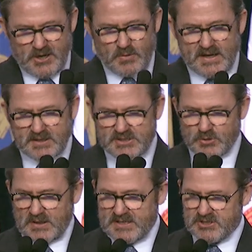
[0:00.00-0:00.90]
Rocky's
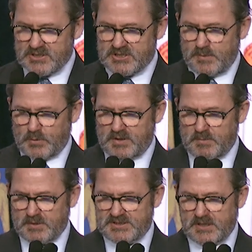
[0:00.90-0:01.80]
relationship with the
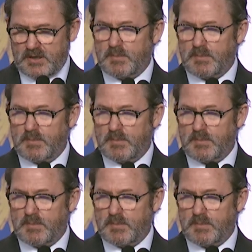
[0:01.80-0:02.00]
military